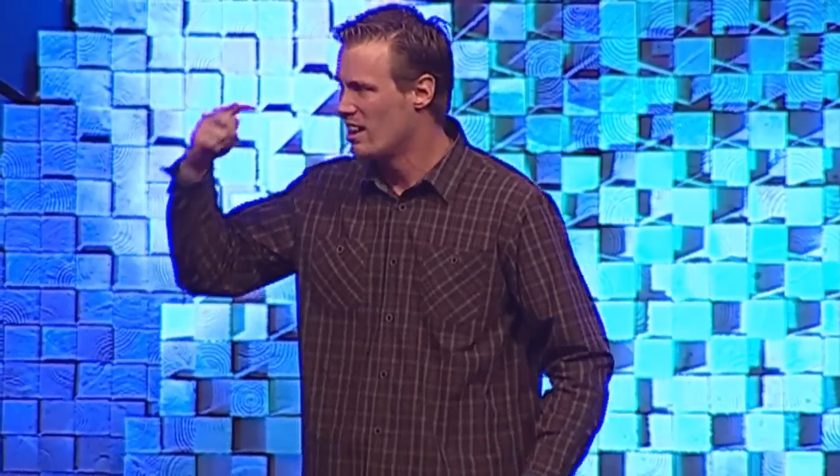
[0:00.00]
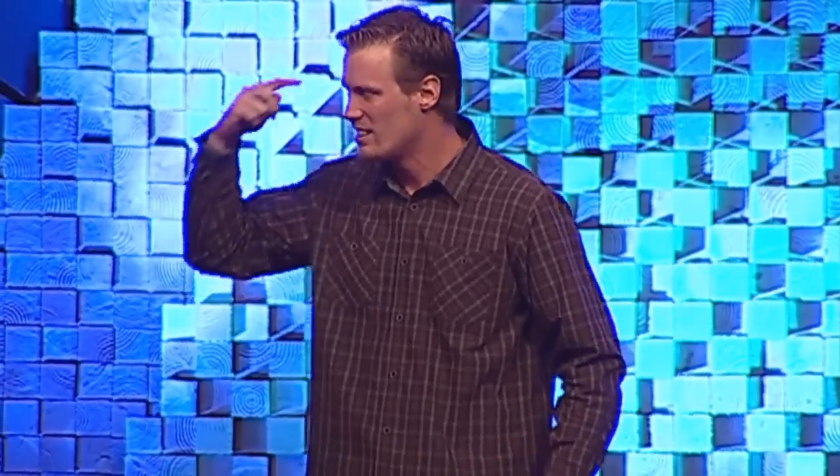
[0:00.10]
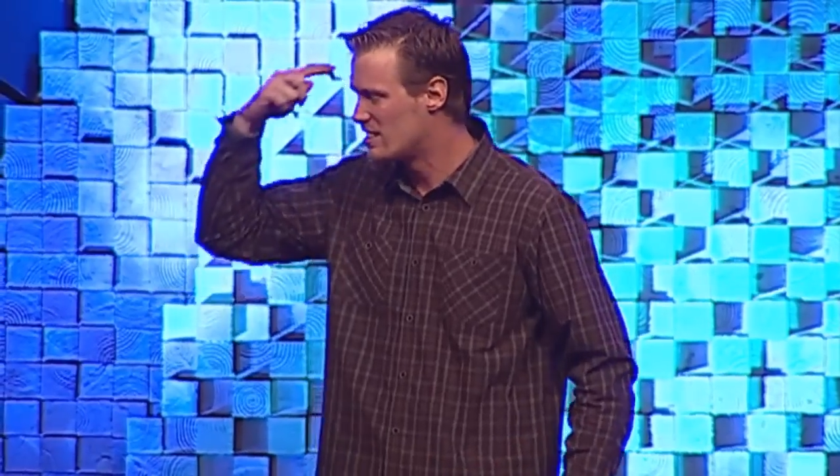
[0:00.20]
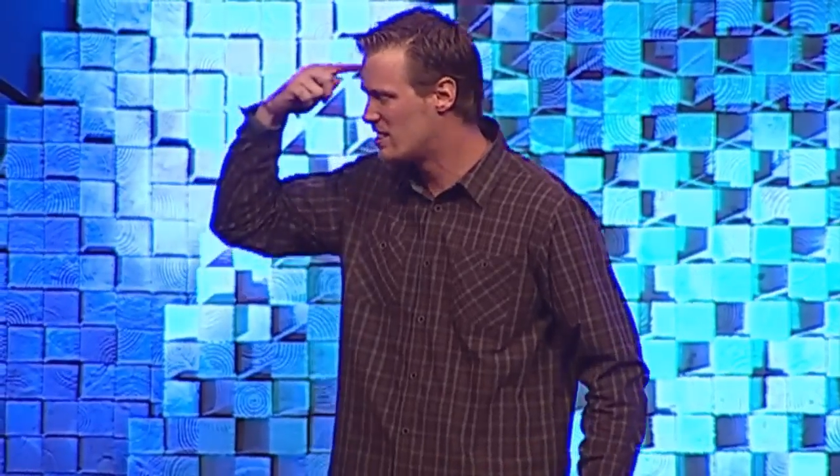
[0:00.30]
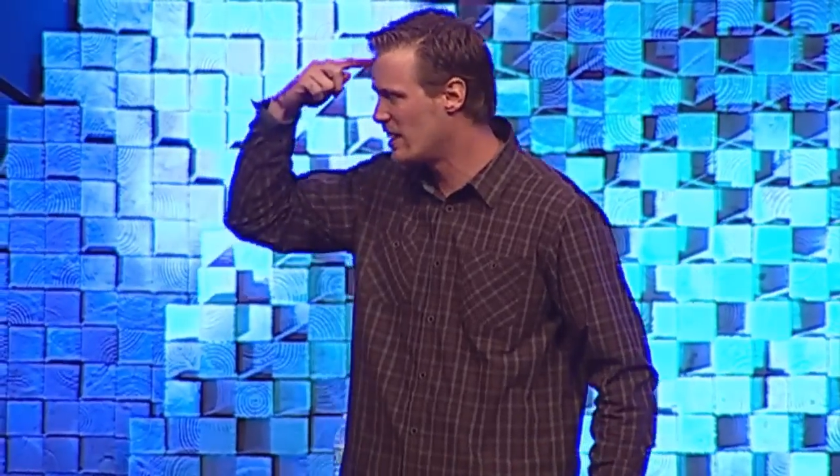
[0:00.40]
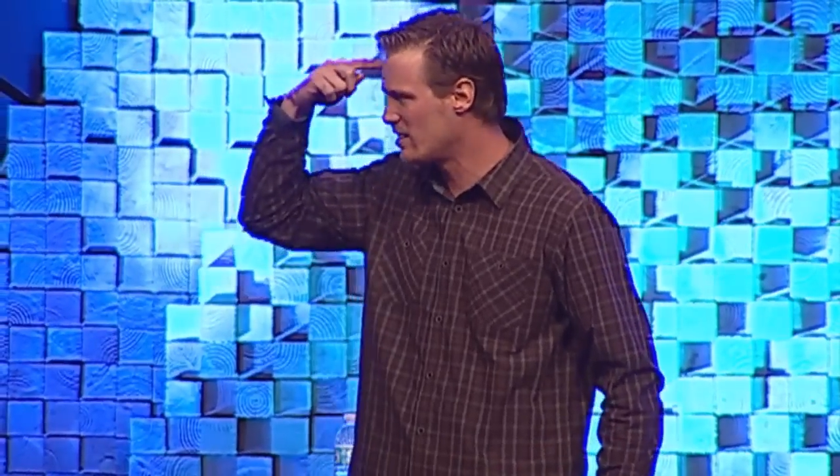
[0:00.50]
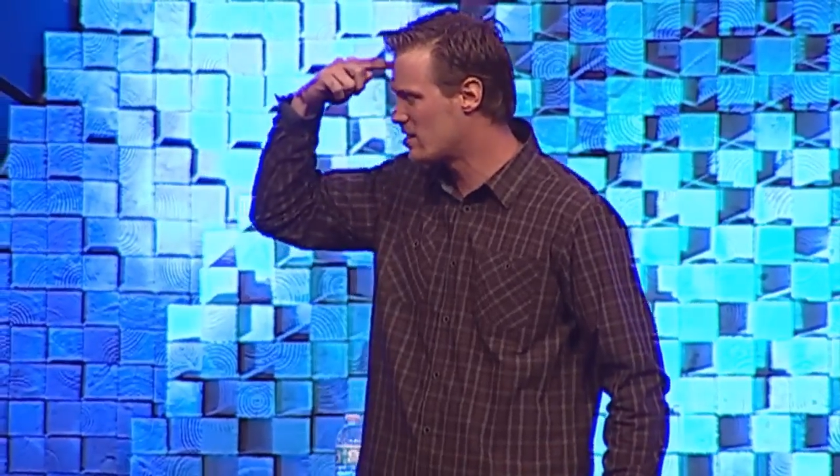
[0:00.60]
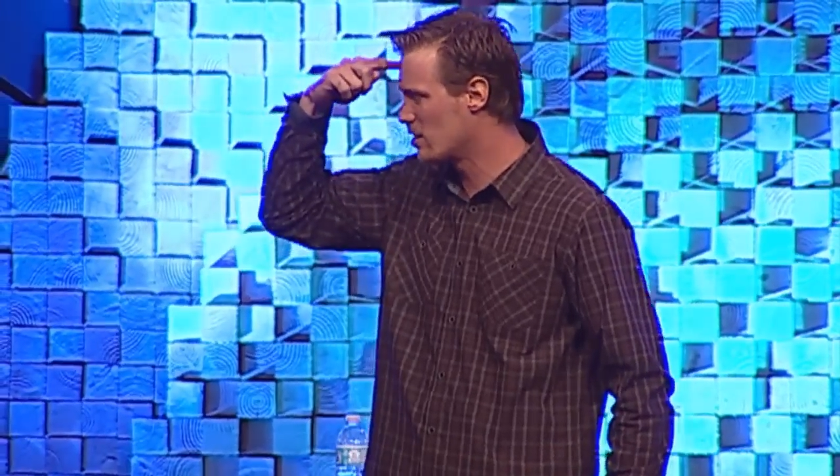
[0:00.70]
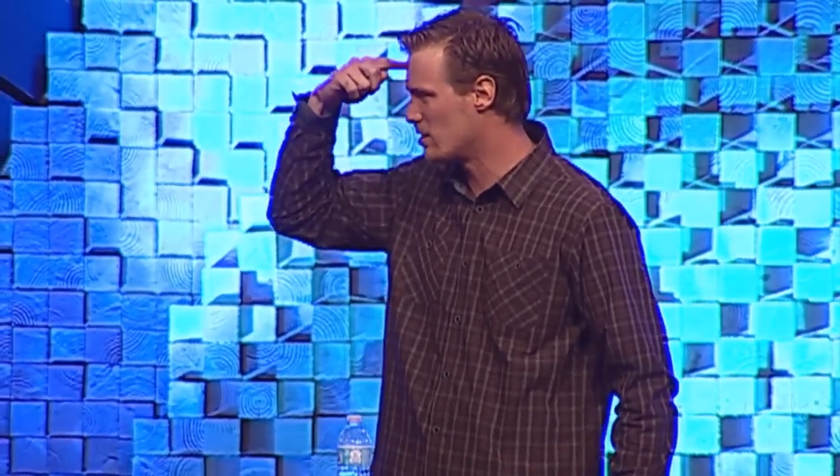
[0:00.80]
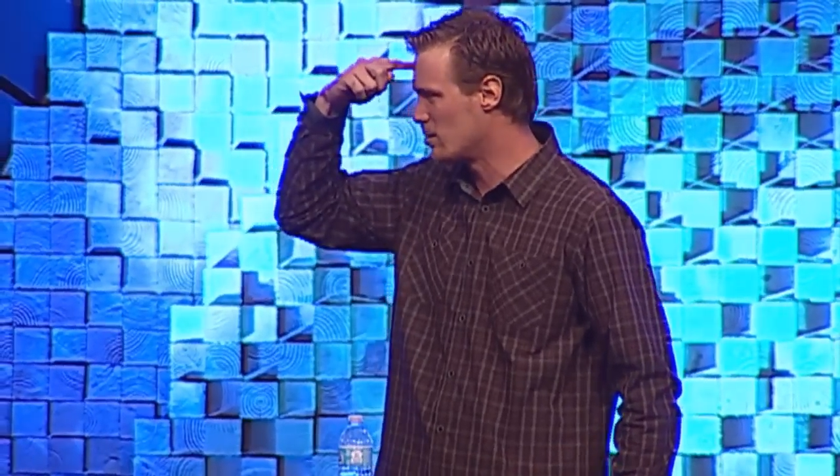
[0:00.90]

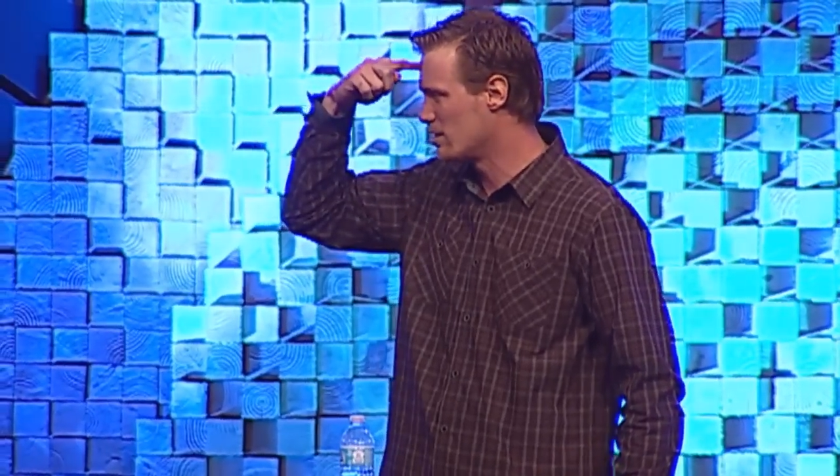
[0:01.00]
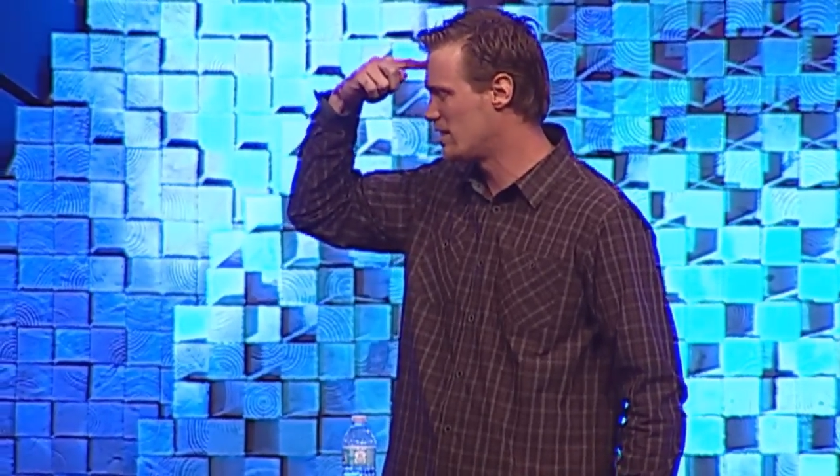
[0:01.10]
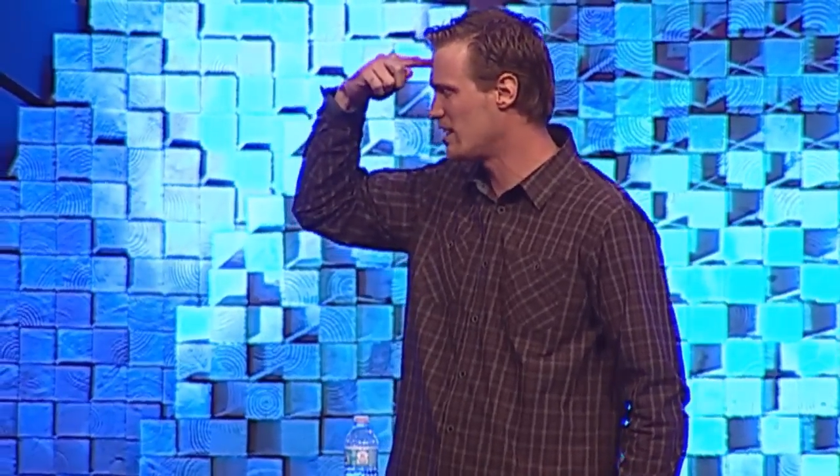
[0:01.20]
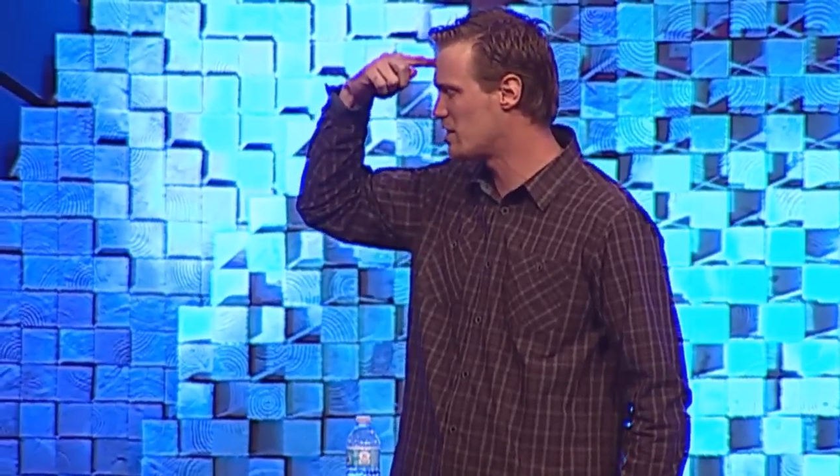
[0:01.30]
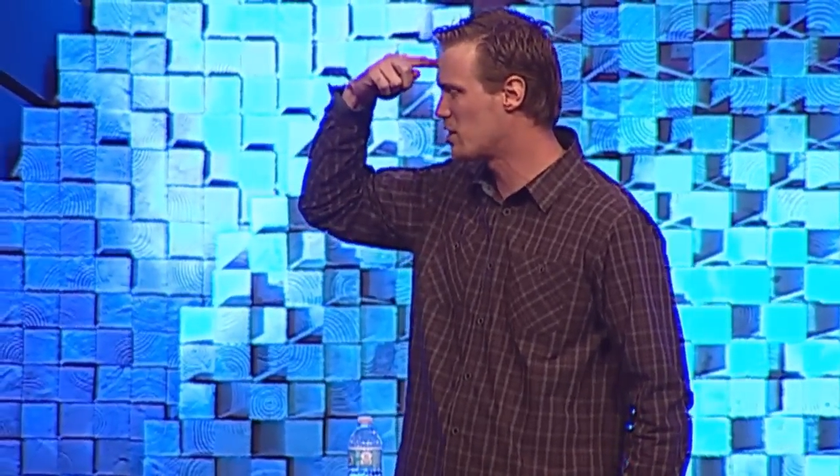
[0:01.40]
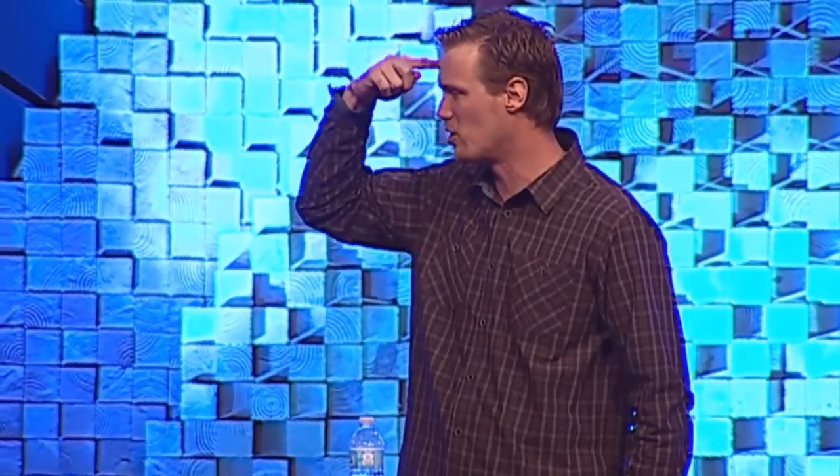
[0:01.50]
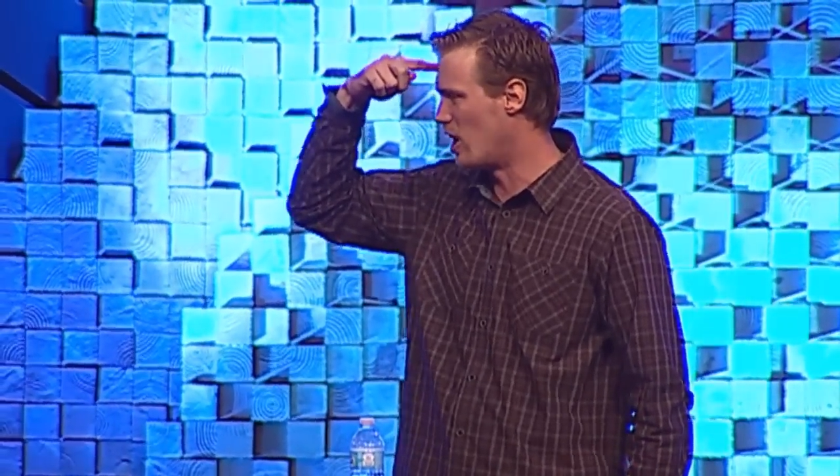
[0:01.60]
sensical,